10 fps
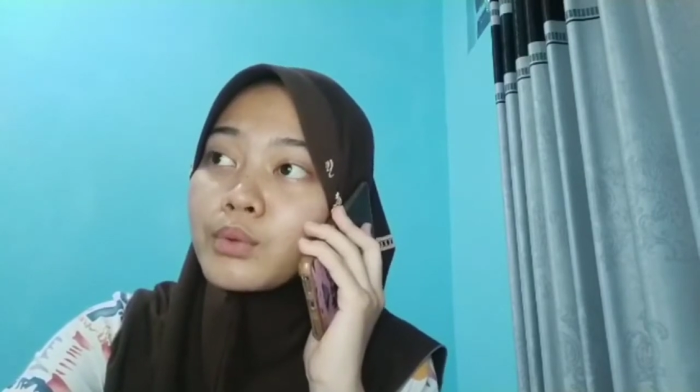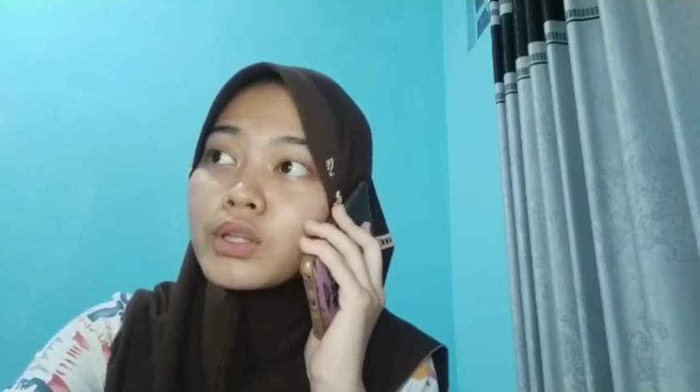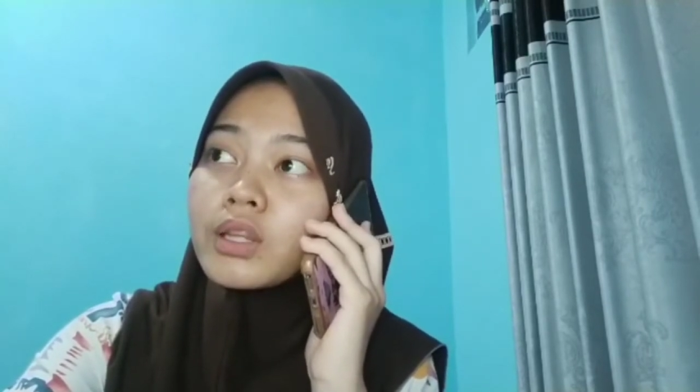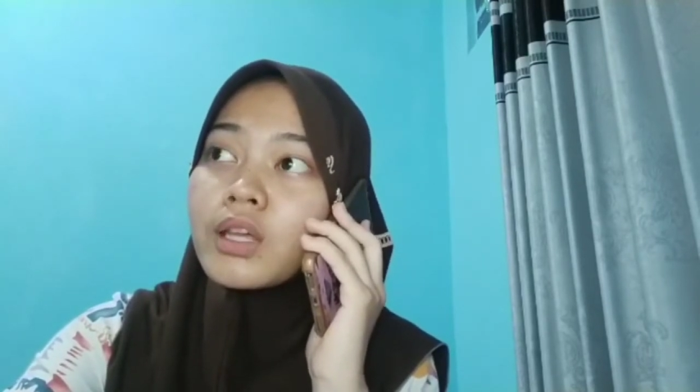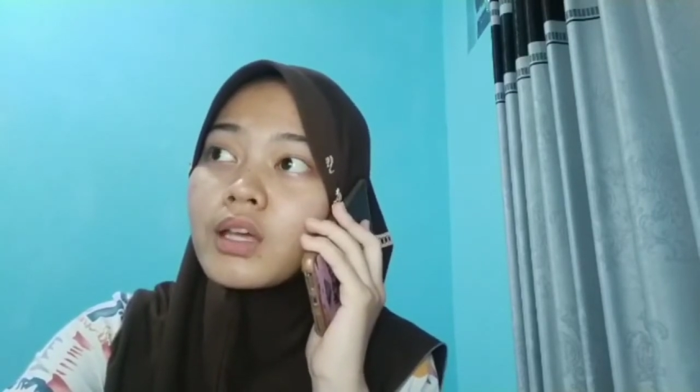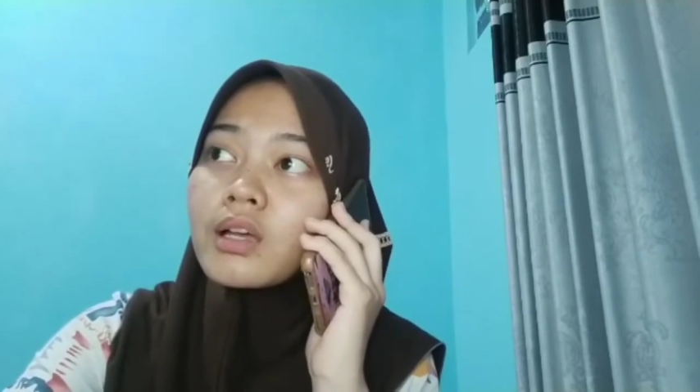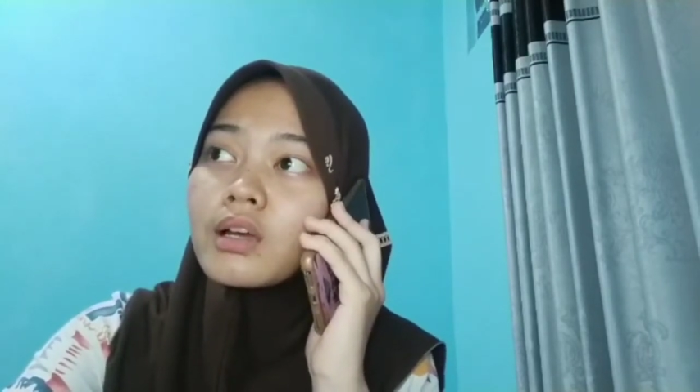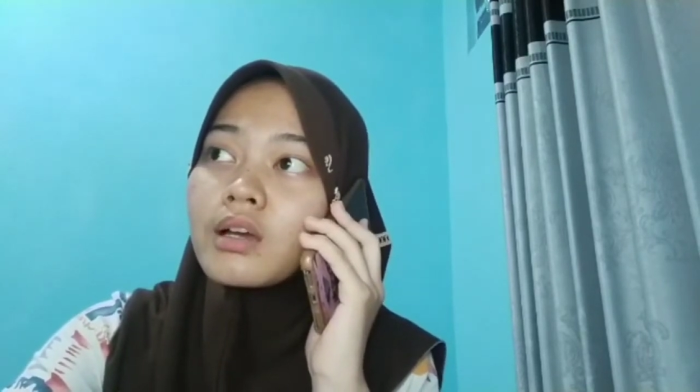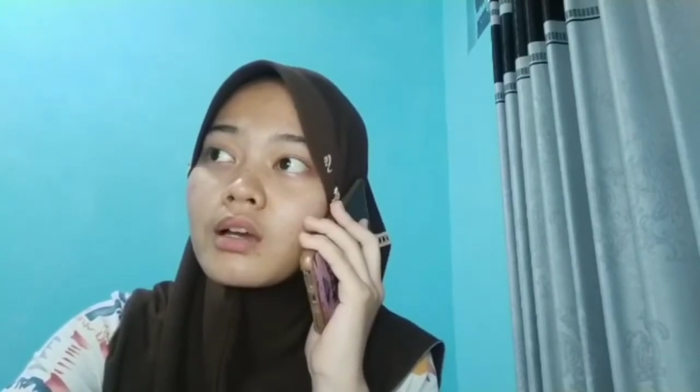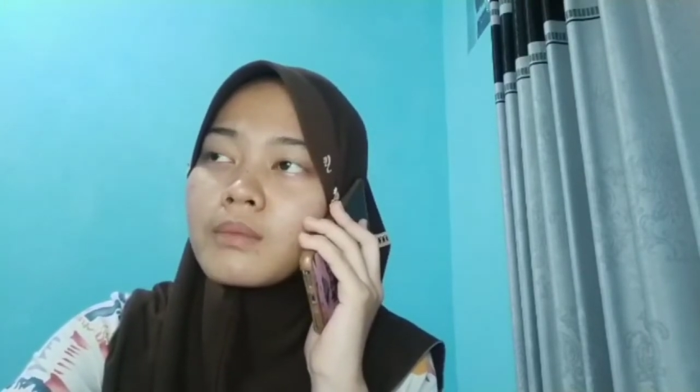what?
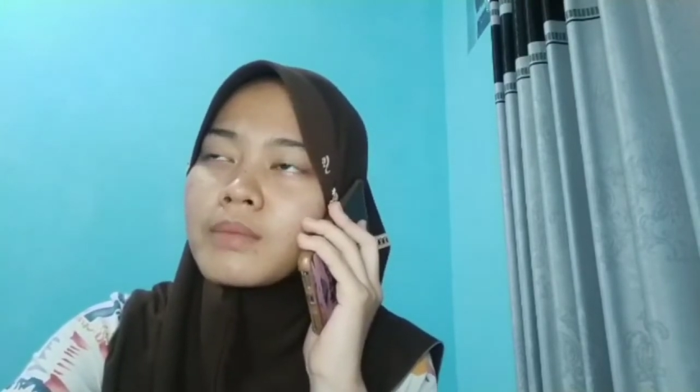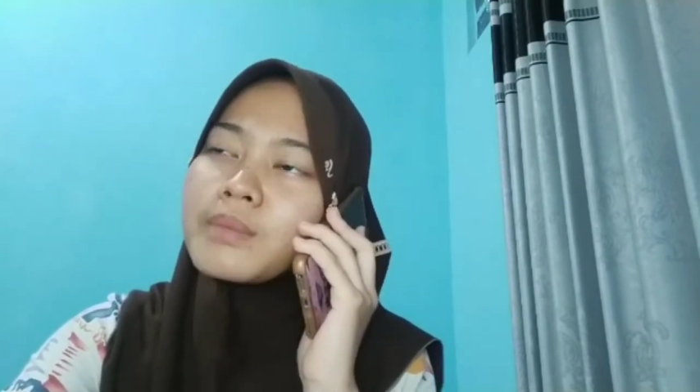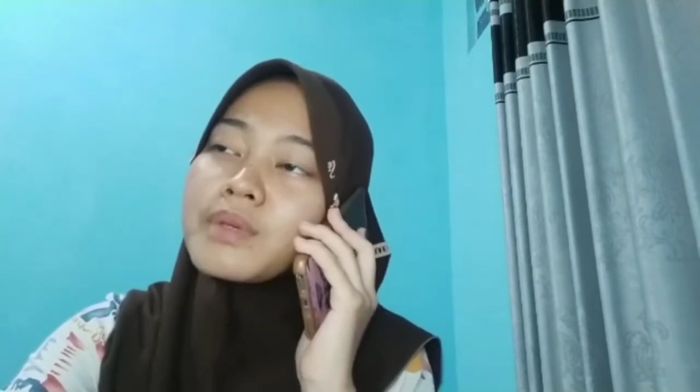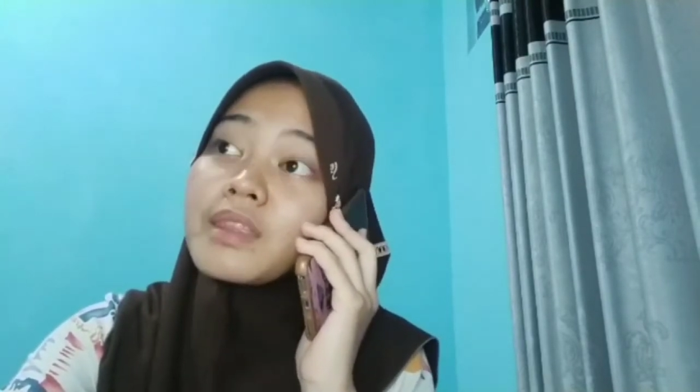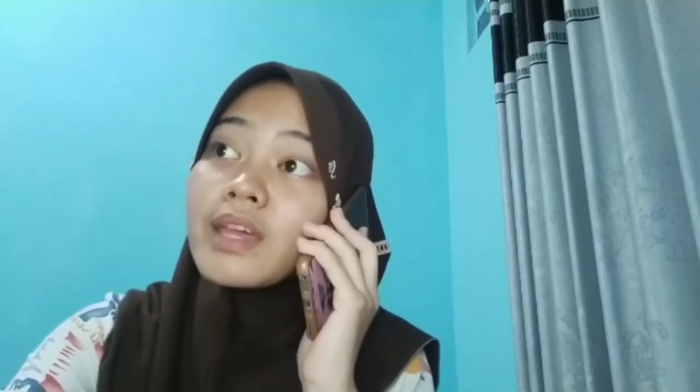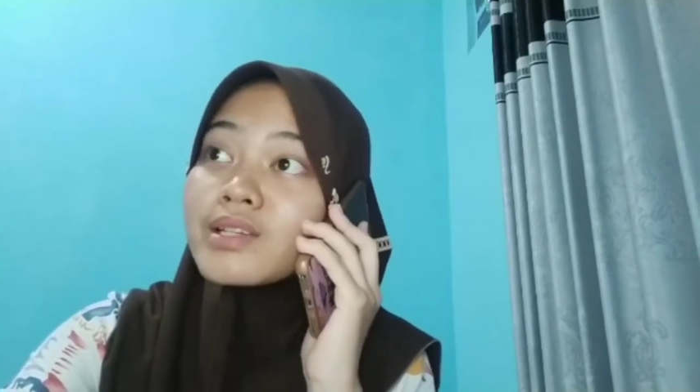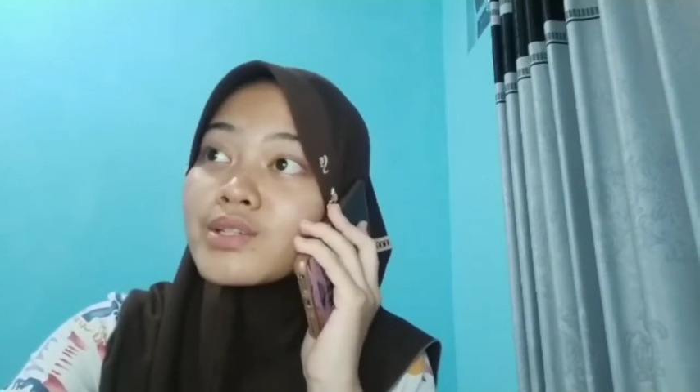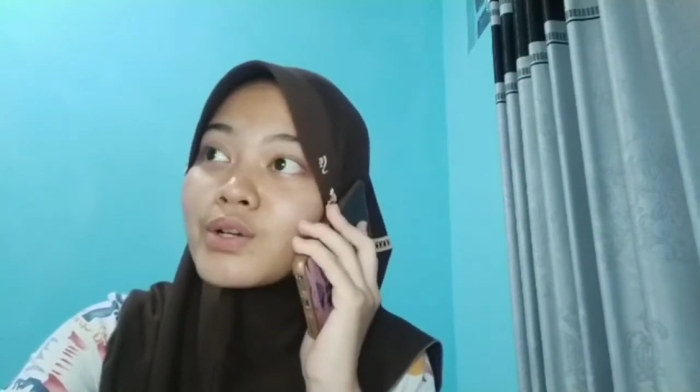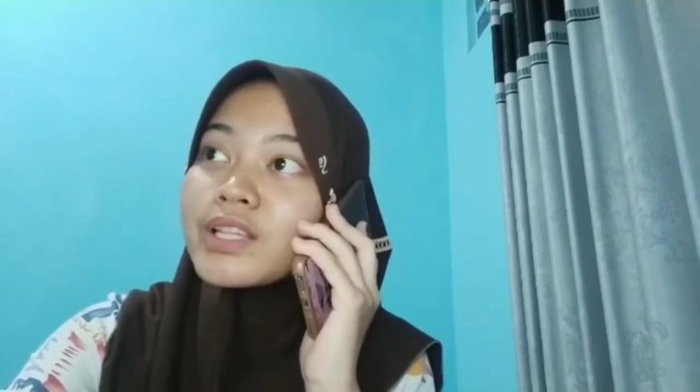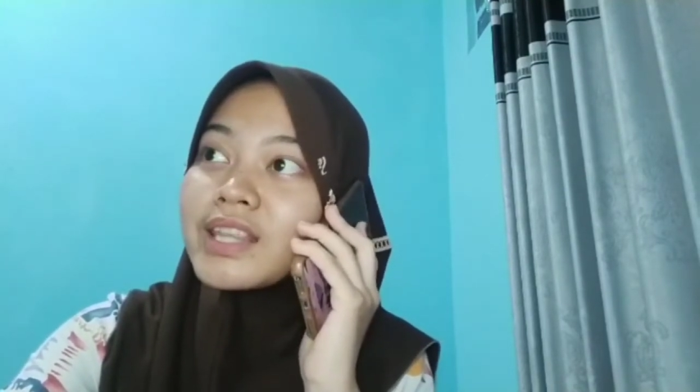Maybe
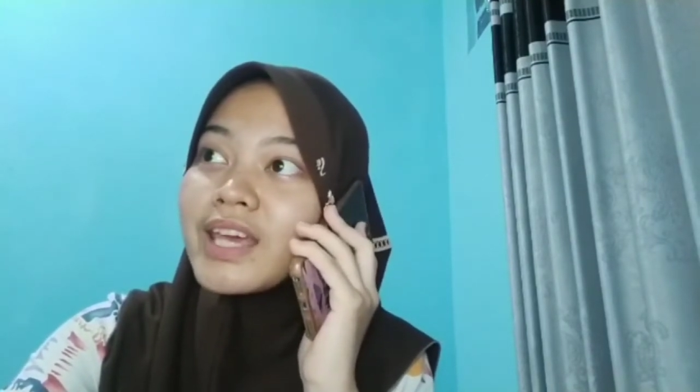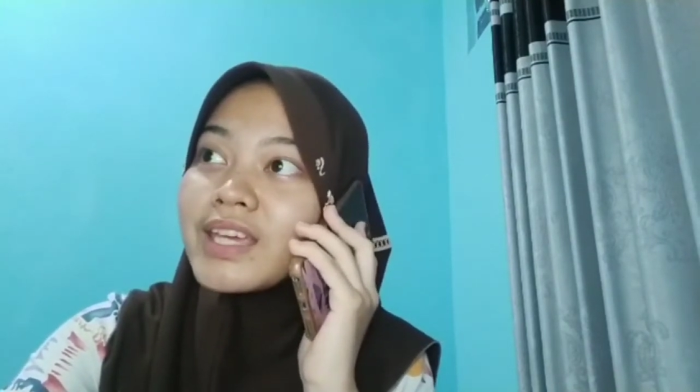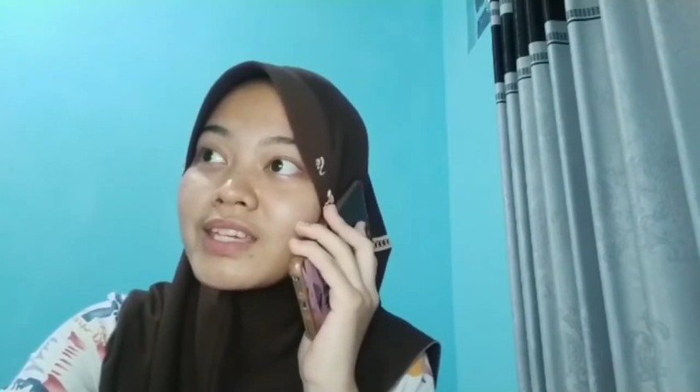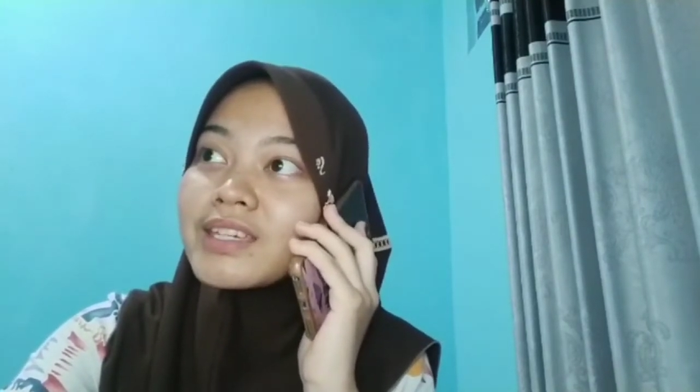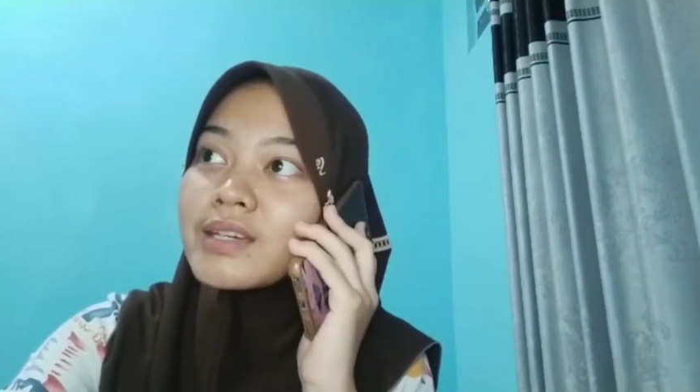next holiday.